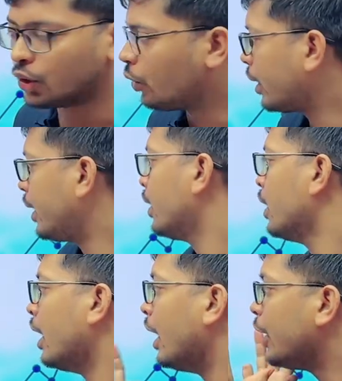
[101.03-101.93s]
Okay,
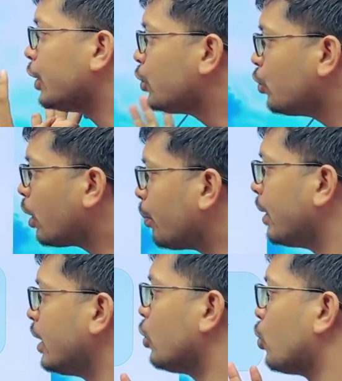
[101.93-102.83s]
and your
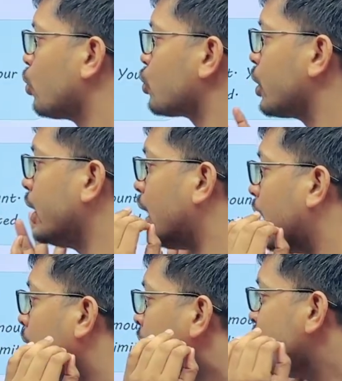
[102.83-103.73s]
money grows in
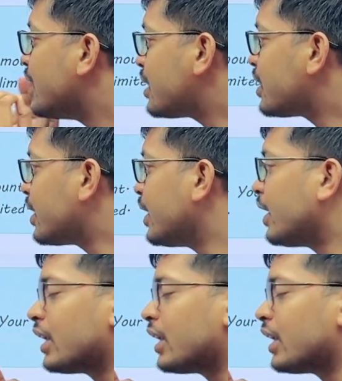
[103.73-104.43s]
a straight